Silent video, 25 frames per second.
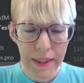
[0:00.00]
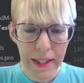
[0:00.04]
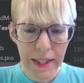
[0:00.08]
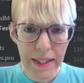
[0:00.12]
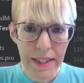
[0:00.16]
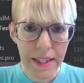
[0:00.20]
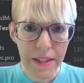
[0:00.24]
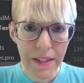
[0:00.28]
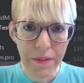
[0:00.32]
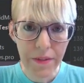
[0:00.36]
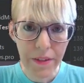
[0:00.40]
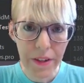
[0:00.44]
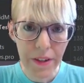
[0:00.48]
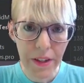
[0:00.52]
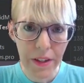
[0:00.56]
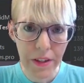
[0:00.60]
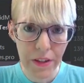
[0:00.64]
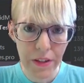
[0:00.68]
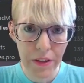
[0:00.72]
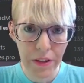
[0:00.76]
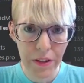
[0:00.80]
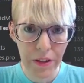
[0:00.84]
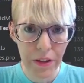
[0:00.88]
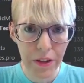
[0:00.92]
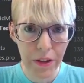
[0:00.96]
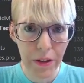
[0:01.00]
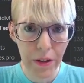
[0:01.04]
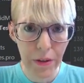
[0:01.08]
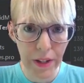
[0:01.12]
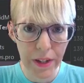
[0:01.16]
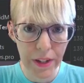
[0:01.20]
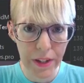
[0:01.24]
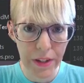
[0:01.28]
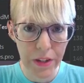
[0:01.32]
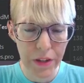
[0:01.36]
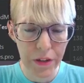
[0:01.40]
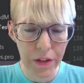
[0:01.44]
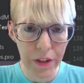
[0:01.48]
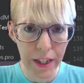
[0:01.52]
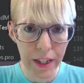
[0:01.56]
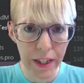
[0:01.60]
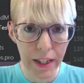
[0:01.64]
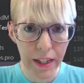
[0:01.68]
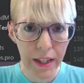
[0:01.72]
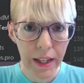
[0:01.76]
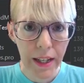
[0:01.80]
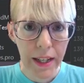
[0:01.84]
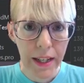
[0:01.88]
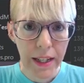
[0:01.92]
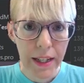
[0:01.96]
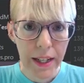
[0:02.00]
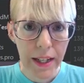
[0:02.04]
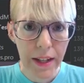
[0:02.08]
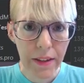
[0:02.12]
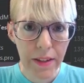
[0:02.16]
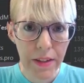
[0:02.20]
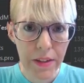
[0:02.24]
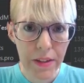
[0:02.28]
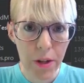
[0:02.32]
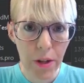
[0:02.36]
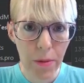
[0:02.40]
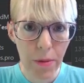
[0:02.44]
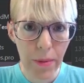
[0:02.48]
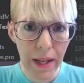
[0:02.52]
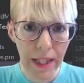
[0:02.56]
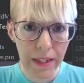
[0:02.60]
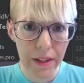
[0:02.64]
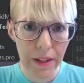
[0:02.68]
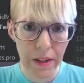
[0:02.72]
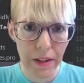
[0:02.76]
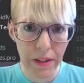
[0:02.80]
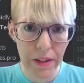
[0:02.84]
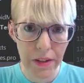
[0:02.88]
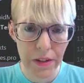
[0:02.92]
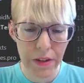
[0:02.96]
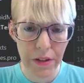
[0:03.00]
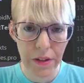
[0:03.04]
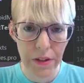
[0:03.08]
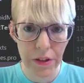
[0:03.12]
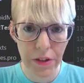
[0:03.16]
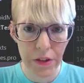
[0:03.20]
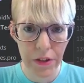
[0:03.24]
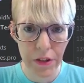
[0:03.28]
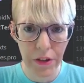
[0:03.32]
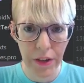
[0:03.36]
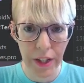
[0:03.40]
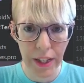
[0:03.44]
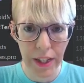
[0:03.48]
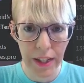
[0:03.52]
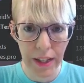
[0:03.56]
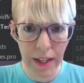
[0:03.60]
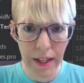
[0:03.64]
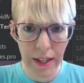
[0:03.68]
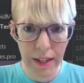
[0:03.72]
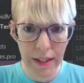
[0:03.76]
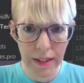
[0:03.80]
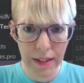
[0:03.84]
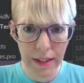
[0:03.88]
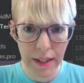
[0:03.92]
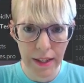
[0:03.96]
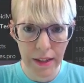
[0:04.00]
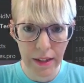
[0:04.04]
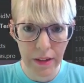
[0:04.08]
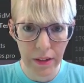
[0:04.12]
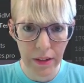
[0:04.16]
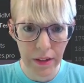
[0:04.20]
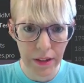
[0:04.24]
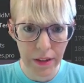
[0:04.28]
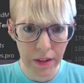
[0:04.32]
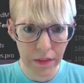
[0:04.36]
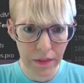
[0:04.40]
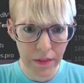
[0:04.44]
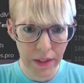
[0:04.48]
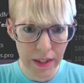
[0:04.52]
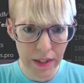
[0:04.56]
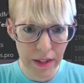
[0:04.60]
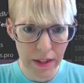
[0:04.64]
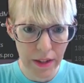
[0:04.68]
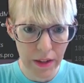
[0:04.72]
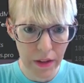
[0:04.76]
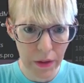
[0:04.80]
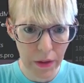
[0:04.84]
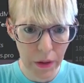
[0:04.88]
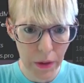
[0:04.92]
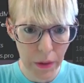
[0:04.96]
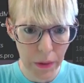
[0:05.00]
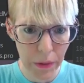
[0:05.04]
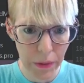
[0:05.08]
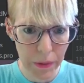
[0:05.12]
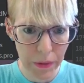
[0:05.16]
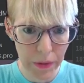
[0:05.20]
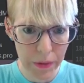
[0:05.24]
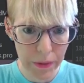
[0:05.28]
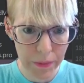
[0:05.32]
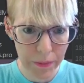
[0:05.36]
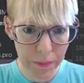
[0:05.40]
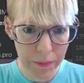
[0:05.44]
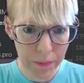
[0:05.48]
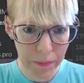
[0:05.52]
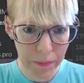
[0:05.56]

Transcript: That's it for the search loading screen. Now let's go back to the search screen and take a look at the rest of the code.